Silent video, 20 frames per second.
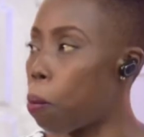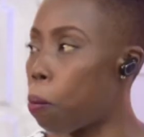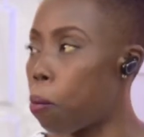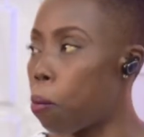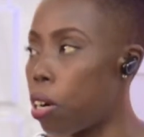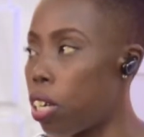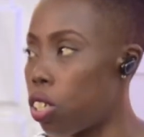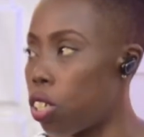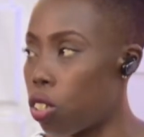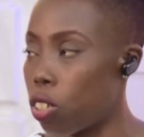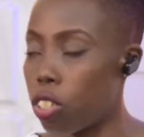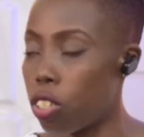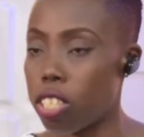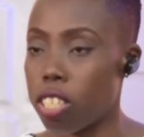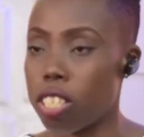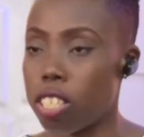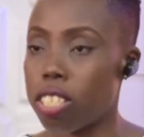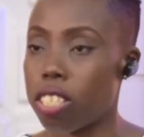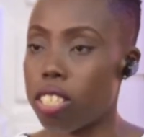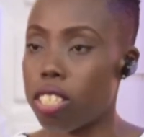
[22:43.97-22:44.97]
pressure,
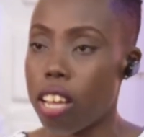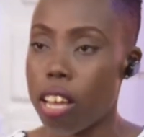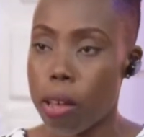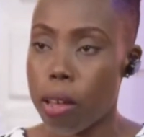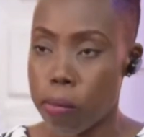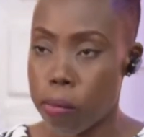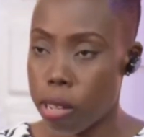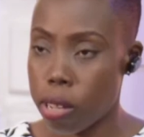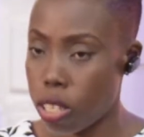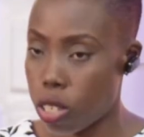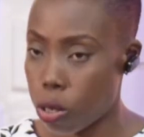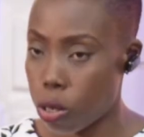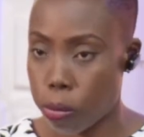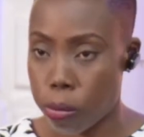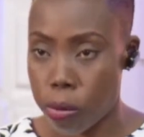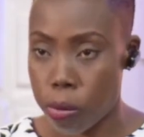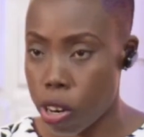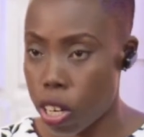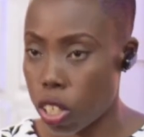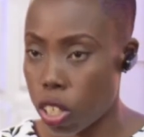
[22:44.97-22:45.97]
there's mental
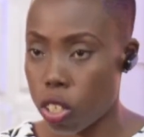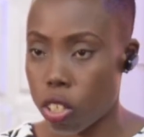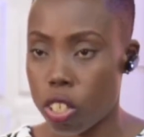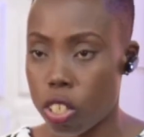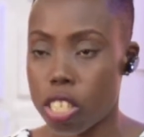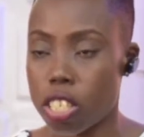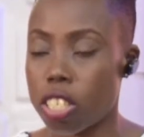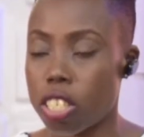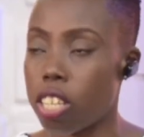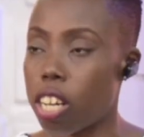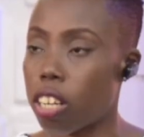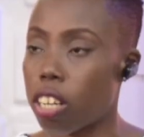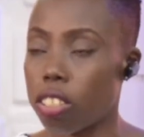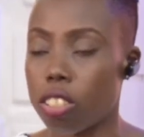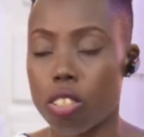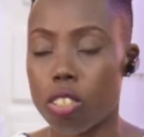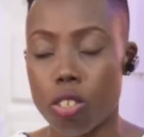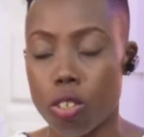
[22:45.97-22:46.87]
pressure, there's, you